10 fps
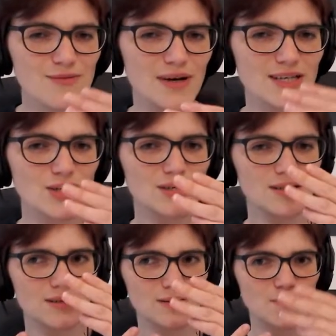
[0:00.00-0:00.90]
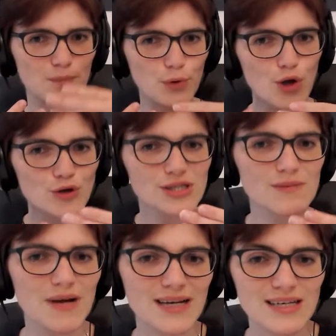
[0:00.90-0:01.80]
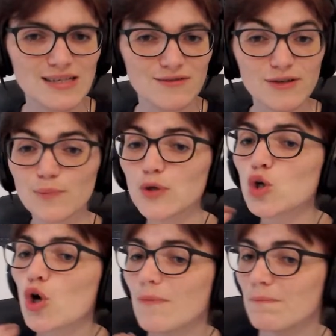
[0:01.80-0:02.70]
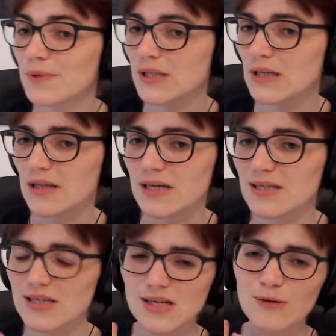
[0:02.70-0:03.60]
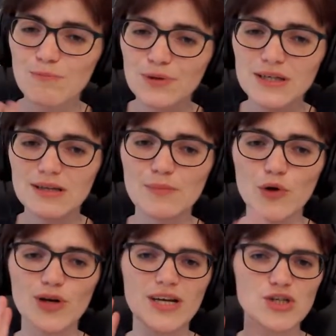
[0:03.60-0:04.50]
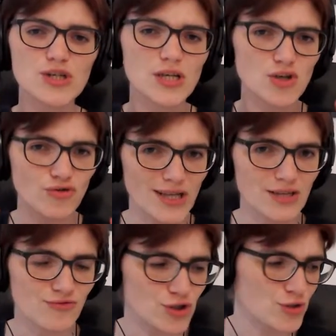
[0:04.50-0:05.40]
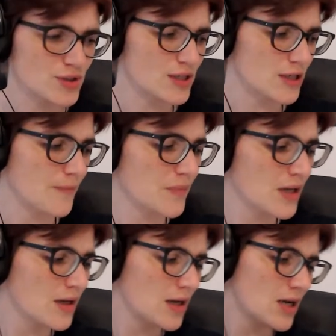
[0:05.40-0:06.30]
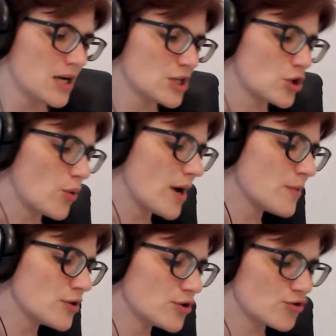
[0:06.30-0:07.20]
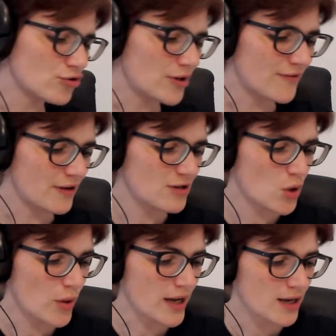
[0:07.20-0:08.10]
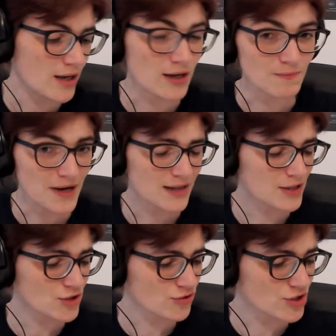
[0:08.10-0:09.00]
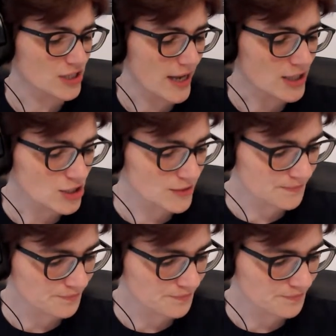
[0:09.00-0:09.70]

much blocks the magnetic field, but not completely. It doesn't completely block it, it just greatly reduces it. So I'm going to draw a very quick and badly drawn sketch.